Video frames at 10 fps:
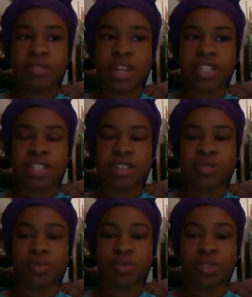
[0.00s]

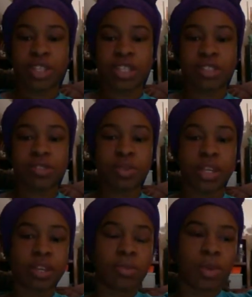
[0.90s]
question for this
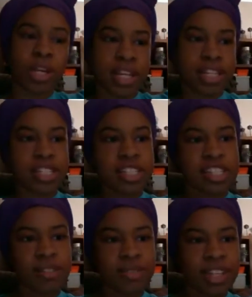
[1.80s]
week
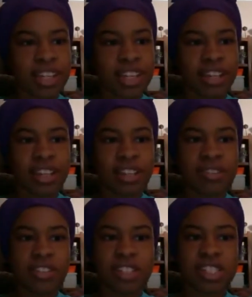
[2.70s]
was
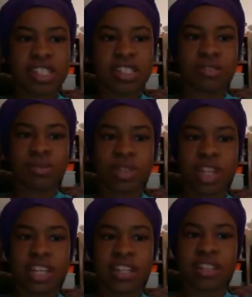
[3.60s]
it was
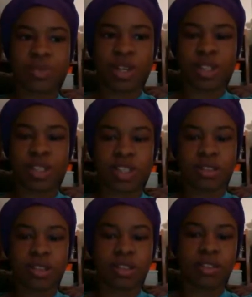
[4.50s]
related to both
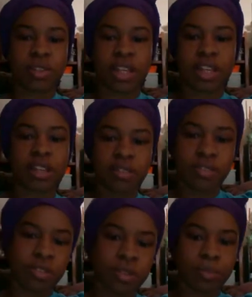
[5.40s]
the reading
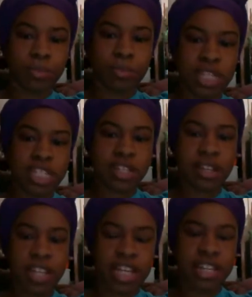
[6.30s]
from
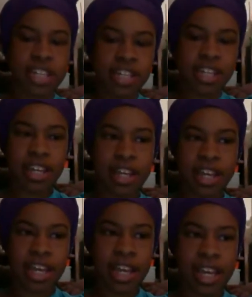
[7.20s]
Mr. Kendi
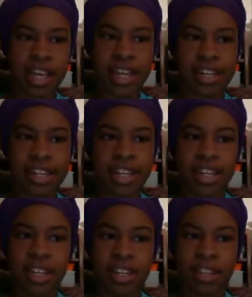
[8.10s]
and
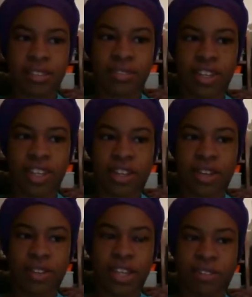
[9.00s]
the
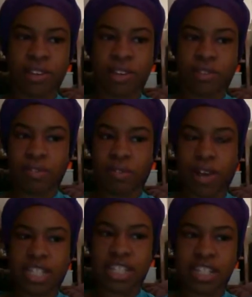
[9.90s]
video that we
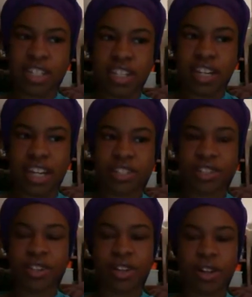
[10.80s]
watched in the
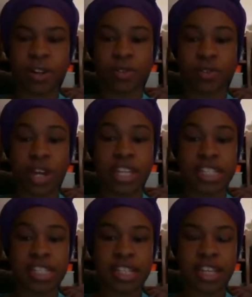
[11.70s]
lecture called
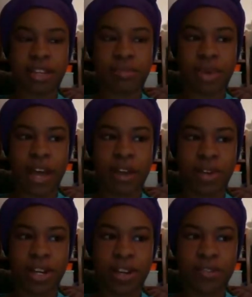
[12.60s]
Race, the
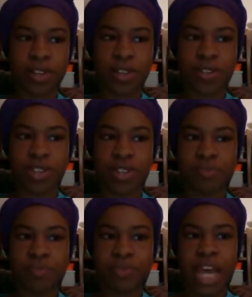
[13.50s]
Power of
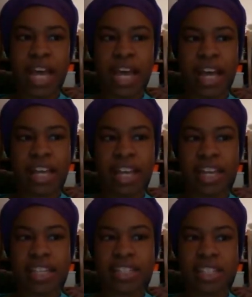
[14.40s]
Illusion. I
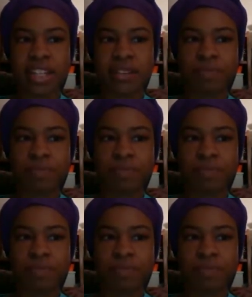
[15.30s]
asked,